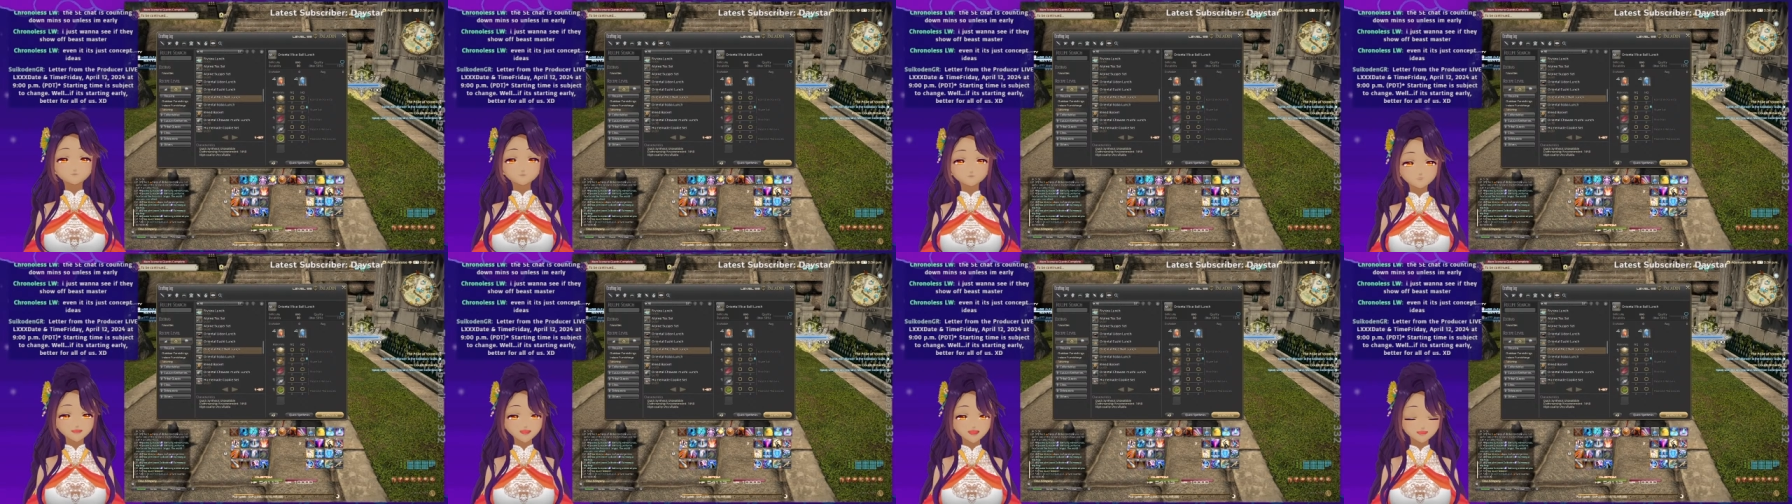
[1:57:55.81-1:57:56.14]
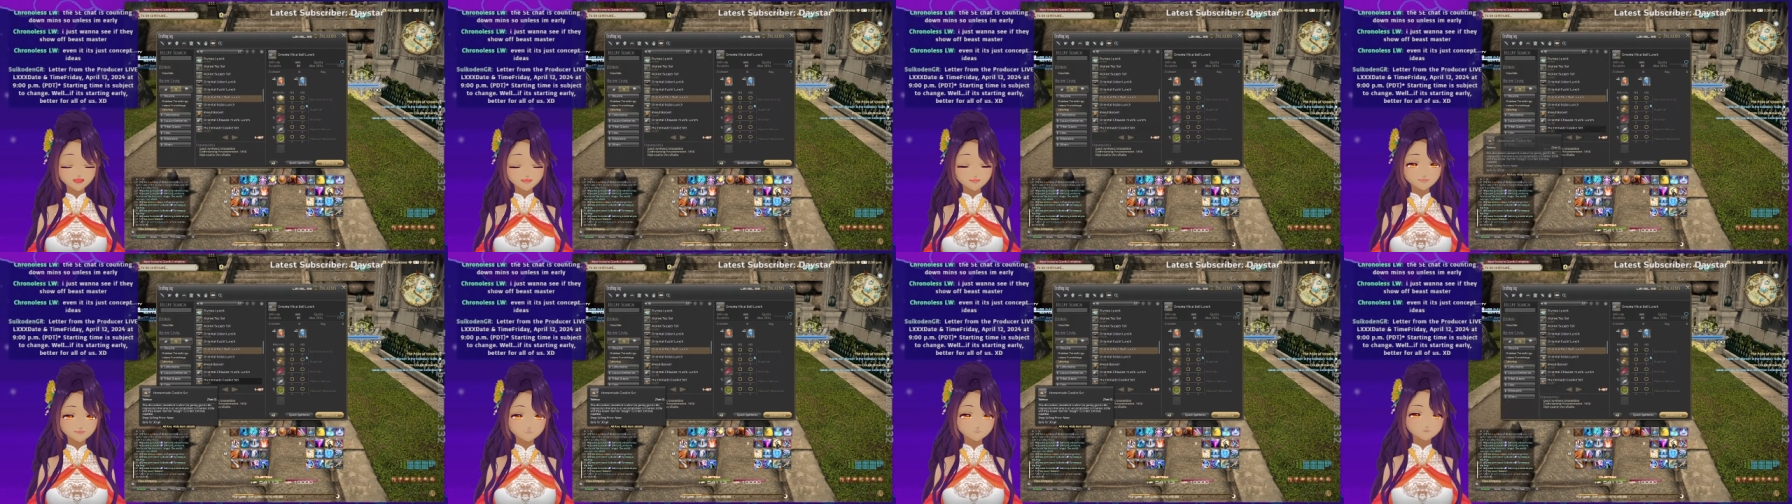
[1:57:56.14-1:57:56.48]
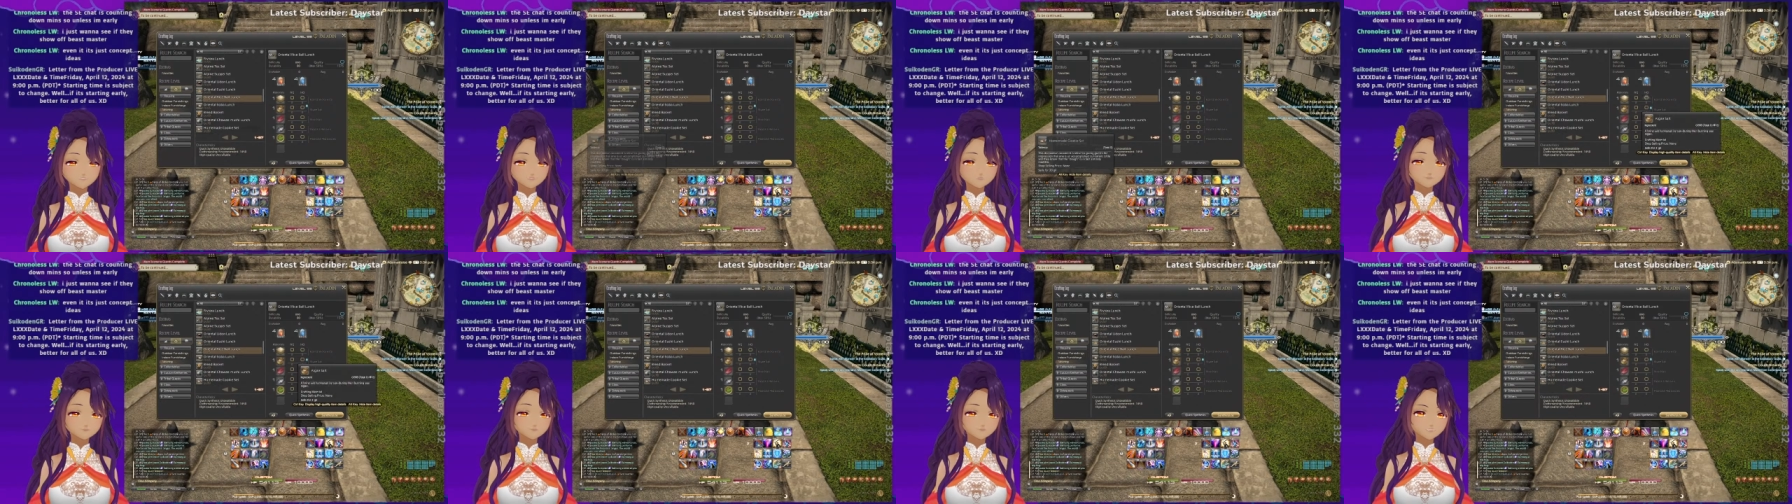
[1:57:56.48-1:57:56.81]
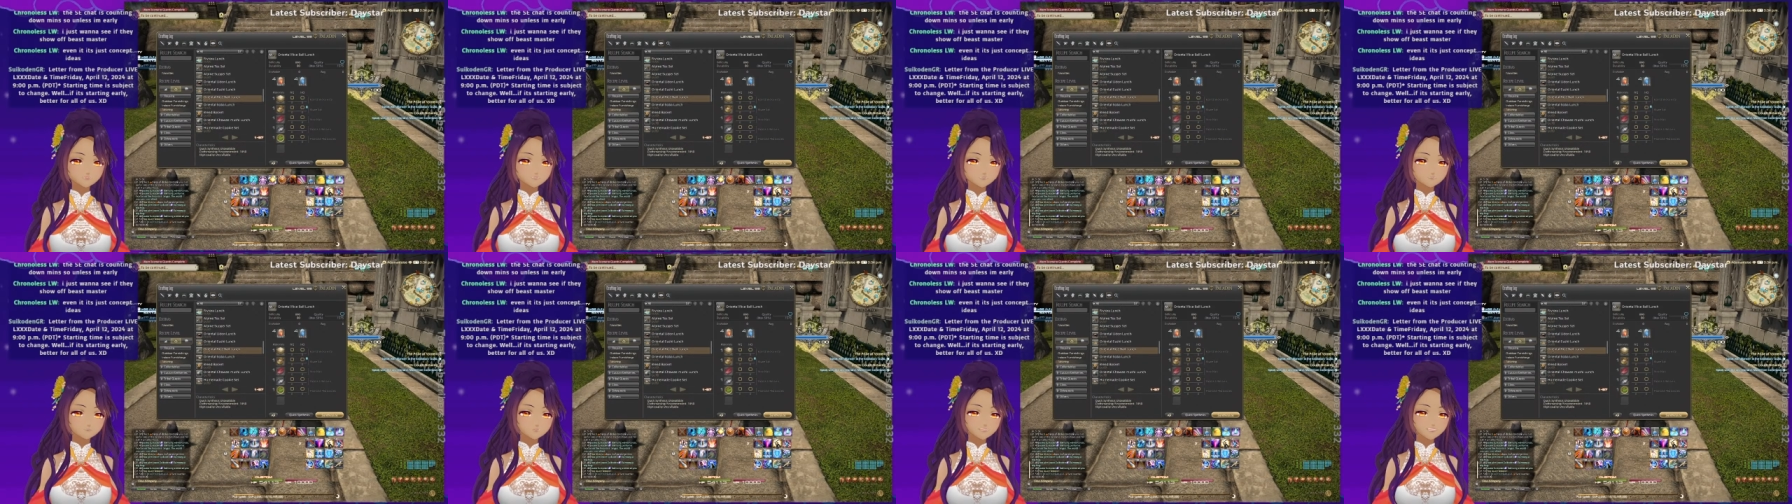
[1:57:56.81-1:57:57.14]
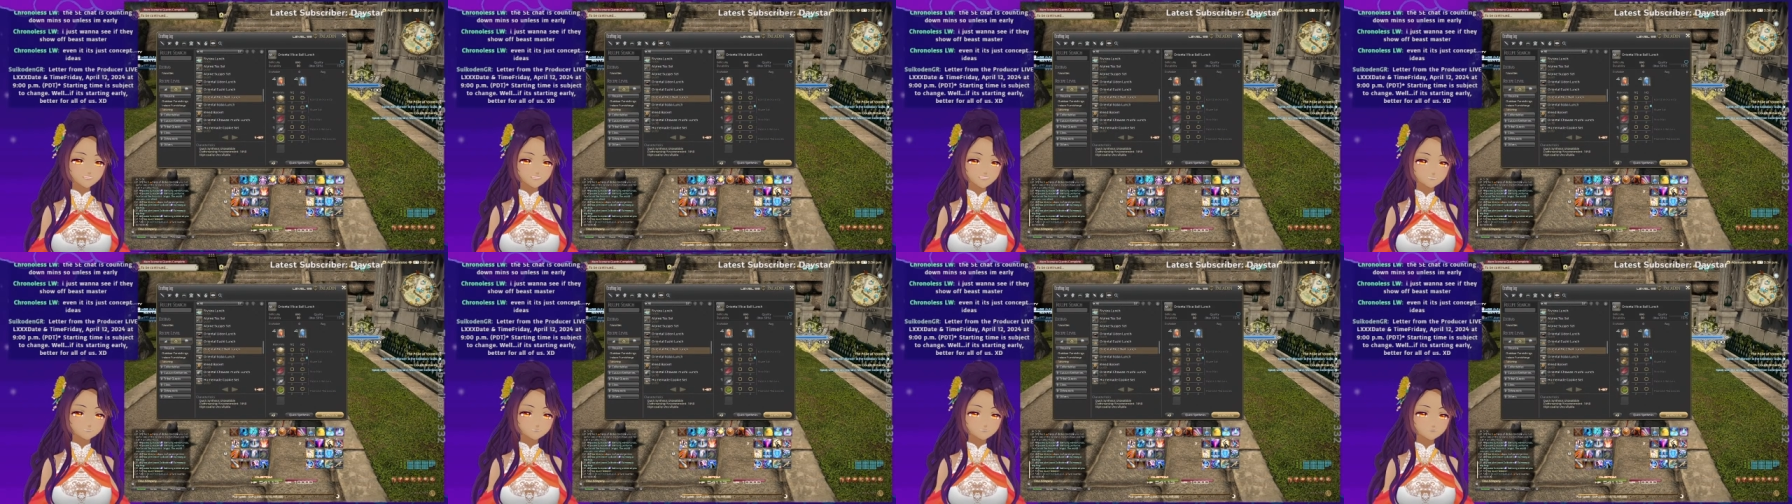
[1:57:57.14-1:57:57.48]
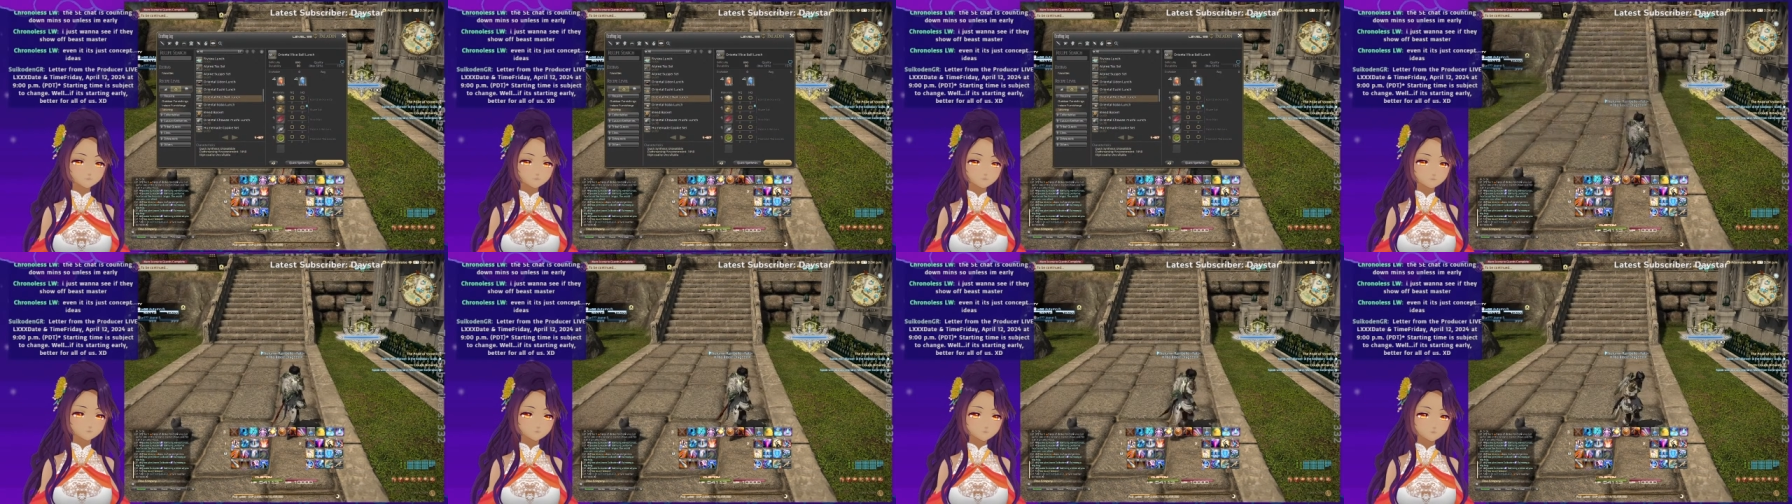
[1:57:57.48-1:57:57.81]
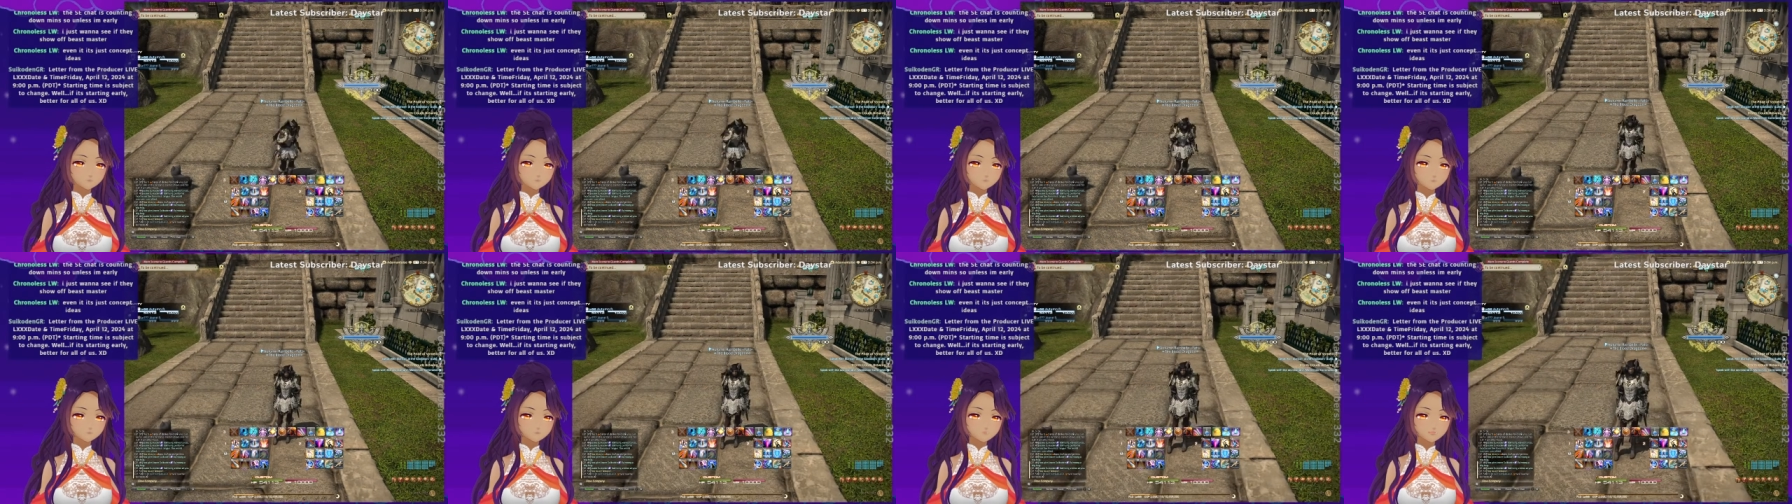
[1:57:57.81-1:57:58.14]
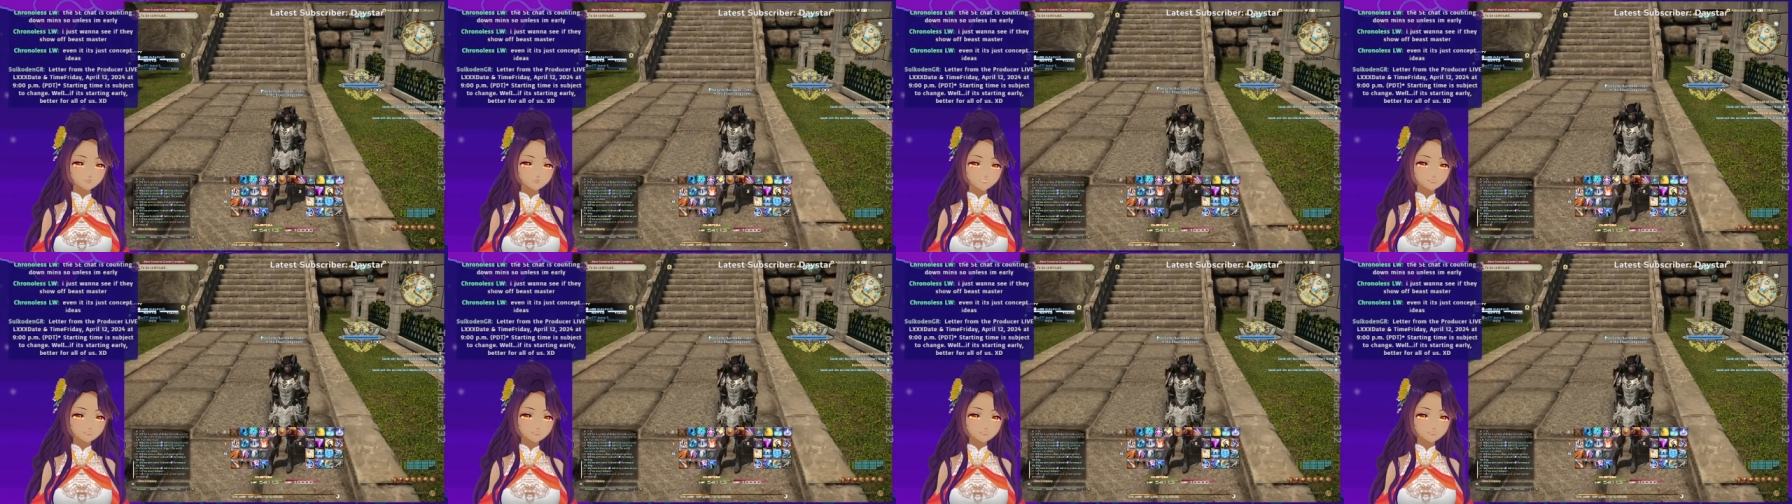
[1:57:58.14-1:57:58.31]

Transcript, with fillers: Alright. Well, in any case, then